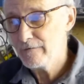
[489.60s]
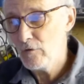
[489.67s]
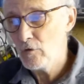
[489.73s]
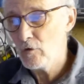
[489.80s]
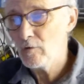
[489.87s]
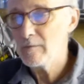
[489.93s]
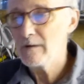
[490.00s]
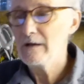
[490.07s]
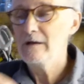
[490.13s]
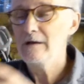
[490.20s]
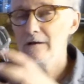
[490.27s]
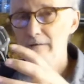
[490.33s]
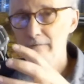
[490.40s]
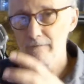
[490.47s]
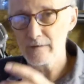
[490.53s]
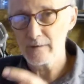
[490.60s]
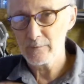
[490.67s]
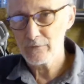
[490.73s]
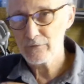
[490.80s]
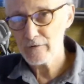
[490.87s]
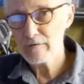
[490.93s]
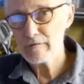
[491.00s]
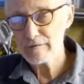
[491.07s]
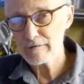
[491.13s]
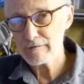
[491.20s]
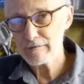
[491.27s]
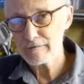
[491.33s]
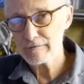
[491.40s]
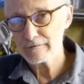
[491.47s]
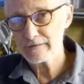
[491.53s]
form for the
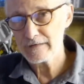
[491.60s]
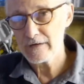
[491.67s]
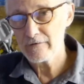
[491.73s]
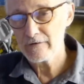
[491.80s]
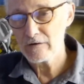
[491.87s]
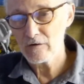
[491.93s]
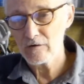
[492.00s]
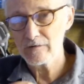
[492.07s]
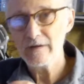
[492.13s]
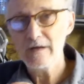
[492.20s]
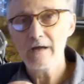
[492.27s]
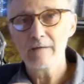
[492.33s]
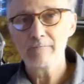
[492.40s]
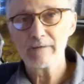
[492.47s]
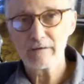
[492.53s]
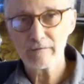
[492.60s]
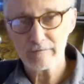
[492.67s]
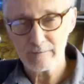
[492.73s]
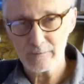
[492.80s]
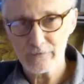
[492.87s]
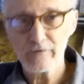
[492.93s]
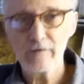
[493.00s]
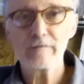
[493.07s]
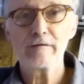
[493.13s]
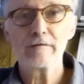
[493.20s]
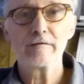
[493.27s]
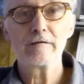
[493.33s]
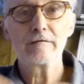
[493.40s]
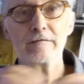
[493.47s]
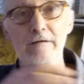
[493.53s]
processes that are going on because the
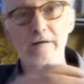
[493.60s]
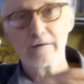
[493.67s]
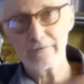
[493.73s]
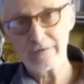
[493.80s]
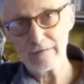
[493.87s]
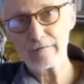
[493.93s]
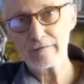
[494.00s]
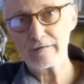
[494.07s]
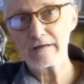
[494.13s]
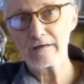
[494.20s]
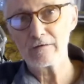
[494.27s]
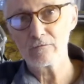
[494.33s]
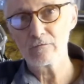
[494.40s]
processes are in sync